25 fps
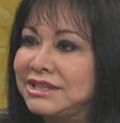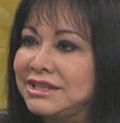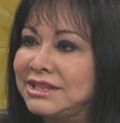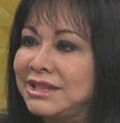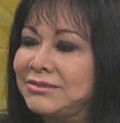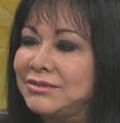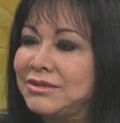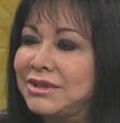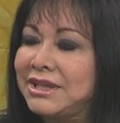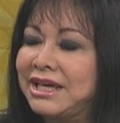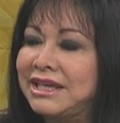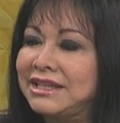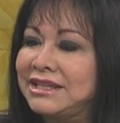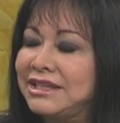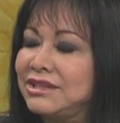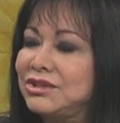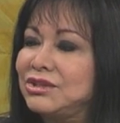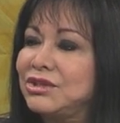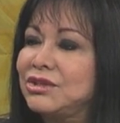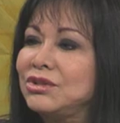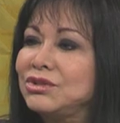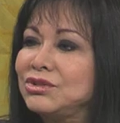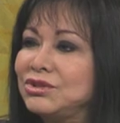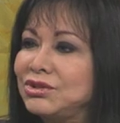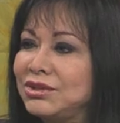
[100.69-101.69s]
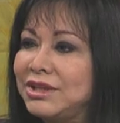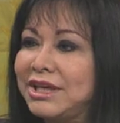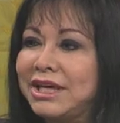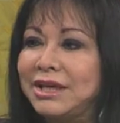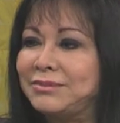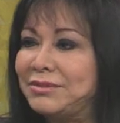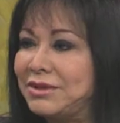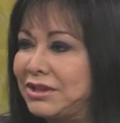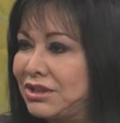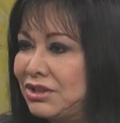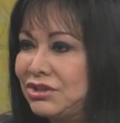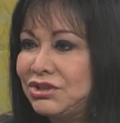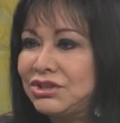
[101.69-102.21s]
And I'm glad they told you that
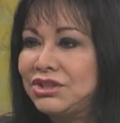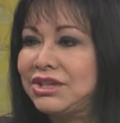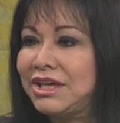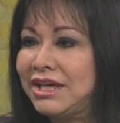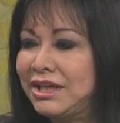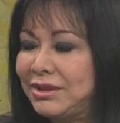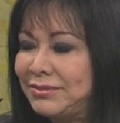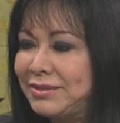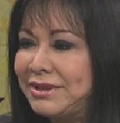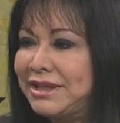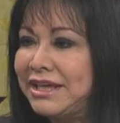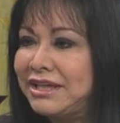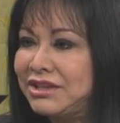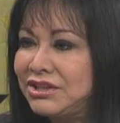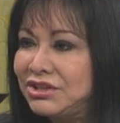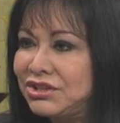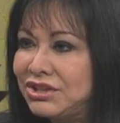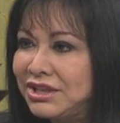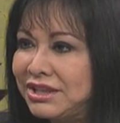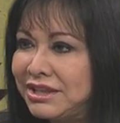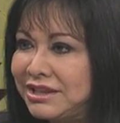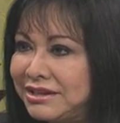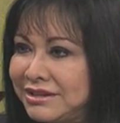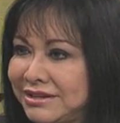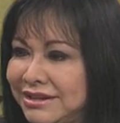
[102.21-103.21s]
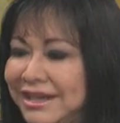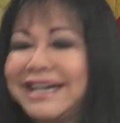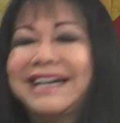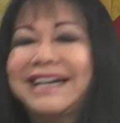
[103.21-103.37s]
because you got a PhD.